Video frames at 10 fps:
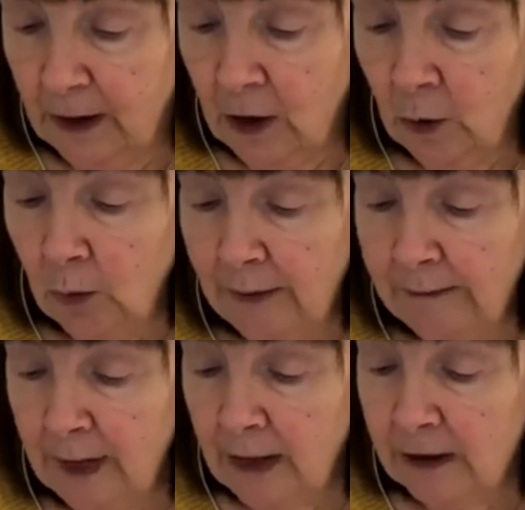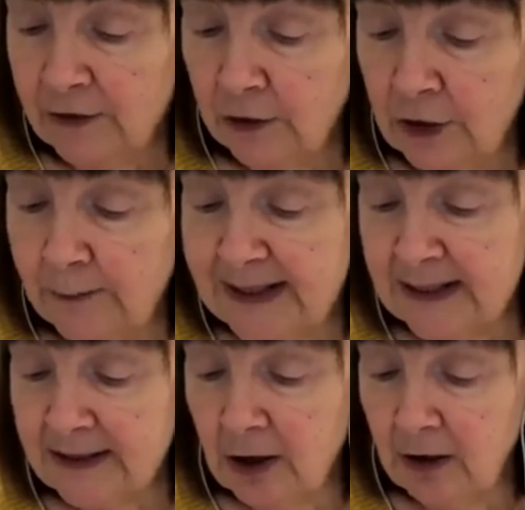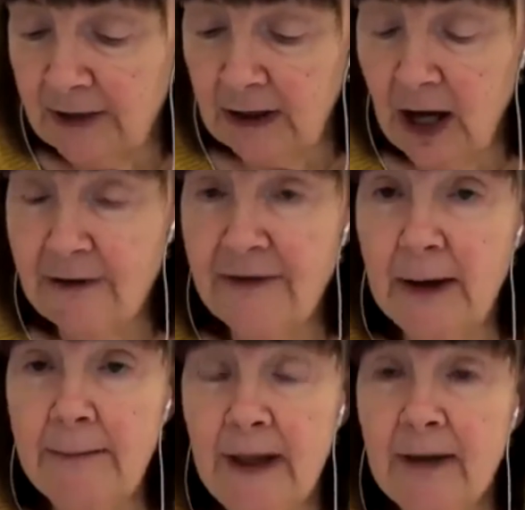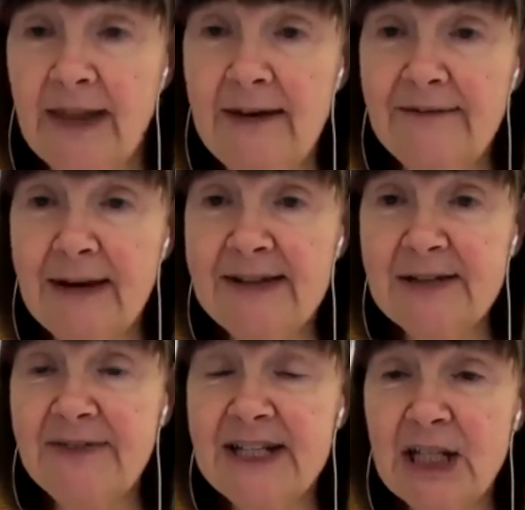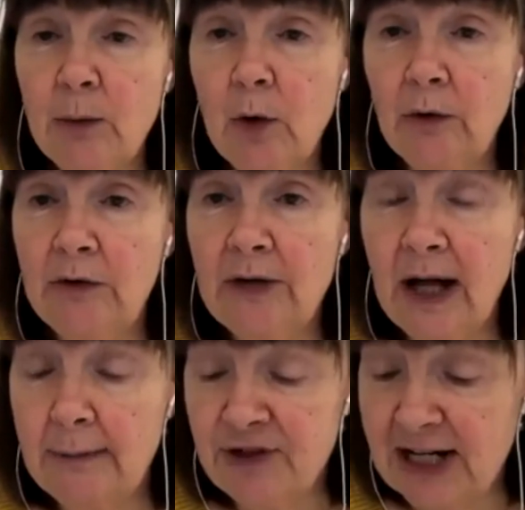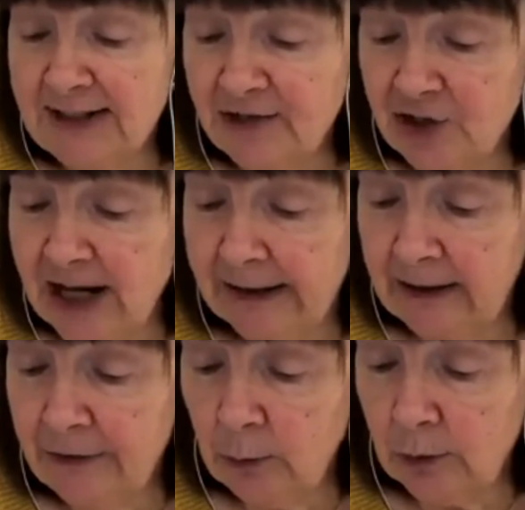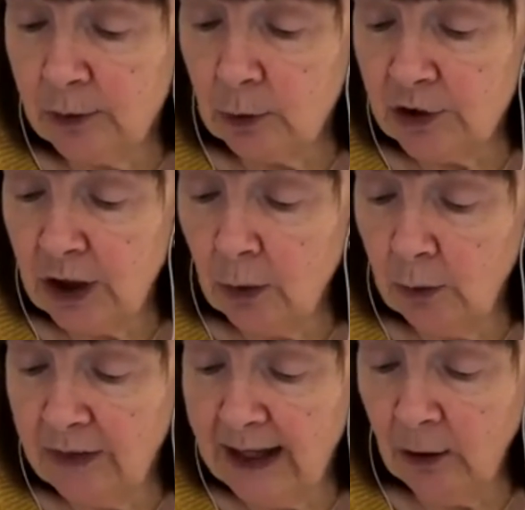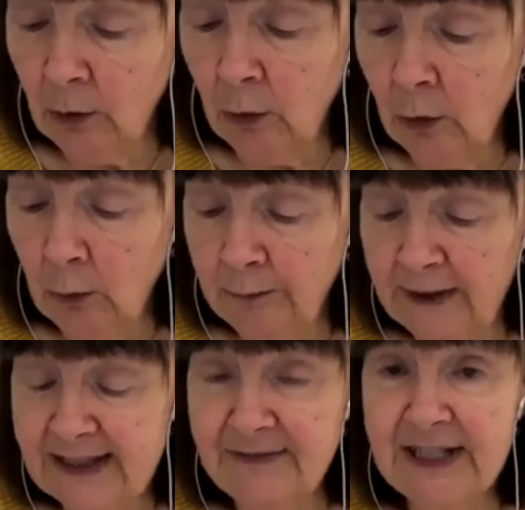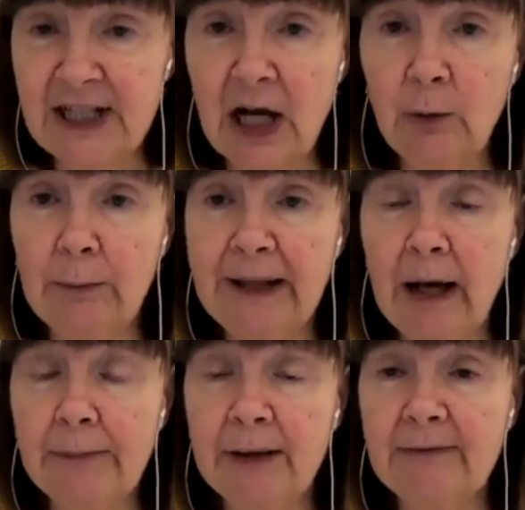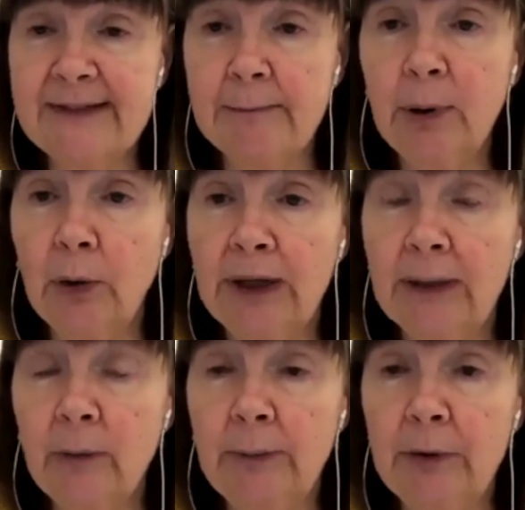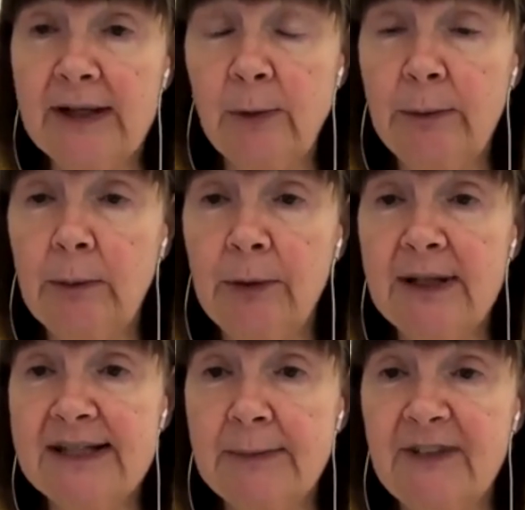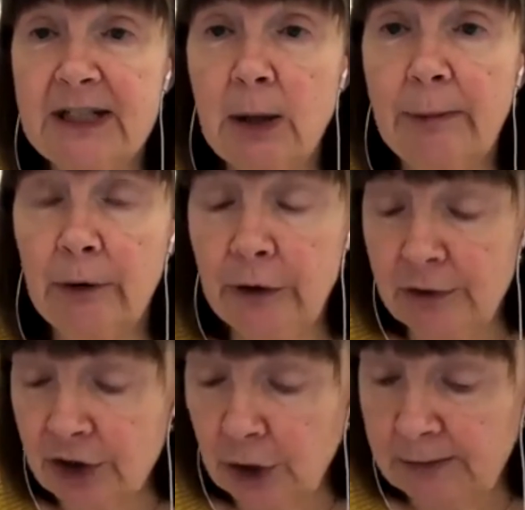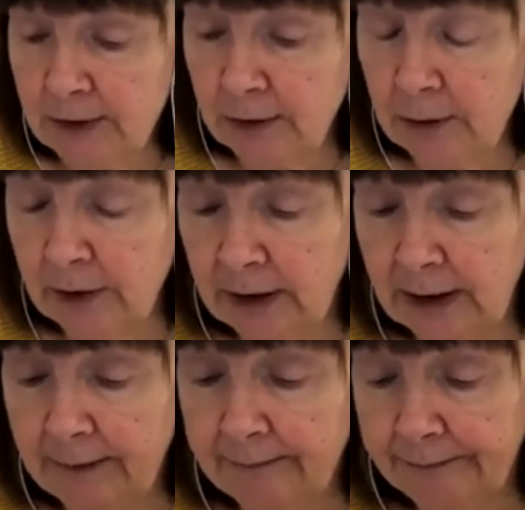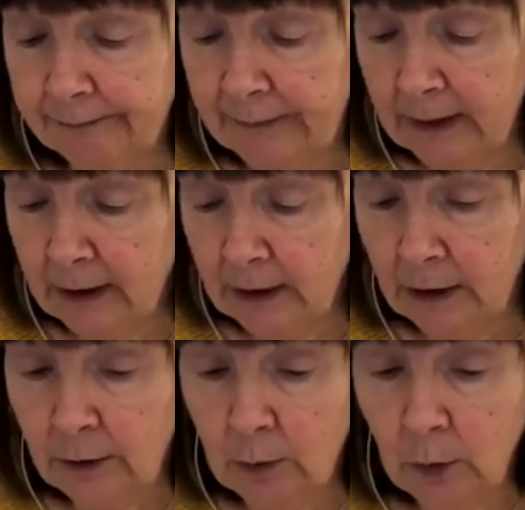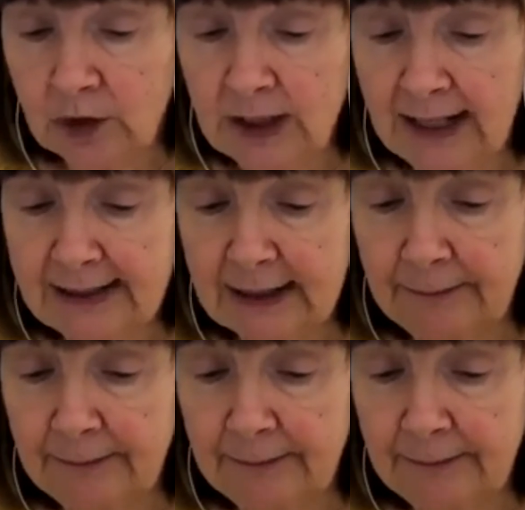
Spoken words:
Oh, Don, you missed the start of the live. There is a video on Jezza's channel if you want to watch the whole thing, or this video will be up at some point. We will put this video up on YouTube so you can watch later.